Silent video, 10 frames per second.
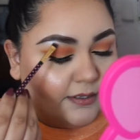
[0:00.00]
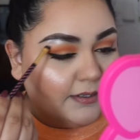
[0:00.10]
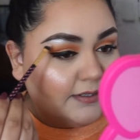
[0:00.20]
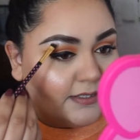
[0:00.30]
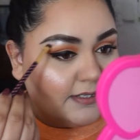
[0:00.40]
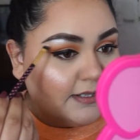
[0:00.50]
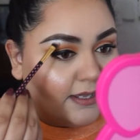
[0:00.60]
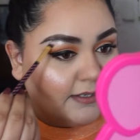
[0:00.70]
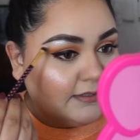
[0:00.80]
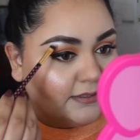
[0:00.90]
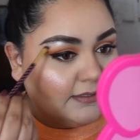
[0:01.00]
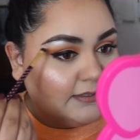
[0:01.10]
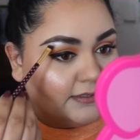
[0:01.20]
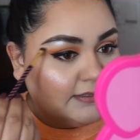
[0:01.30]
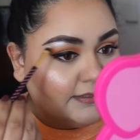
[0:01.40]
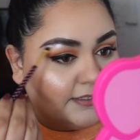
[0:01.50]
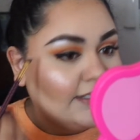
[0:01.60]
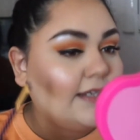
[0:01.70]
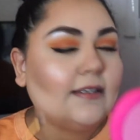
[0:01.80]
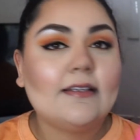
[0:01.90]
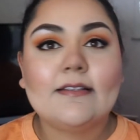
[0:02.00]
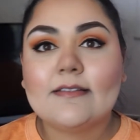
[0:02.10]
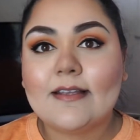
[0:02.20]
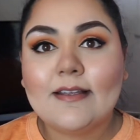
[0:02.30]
You see that? That is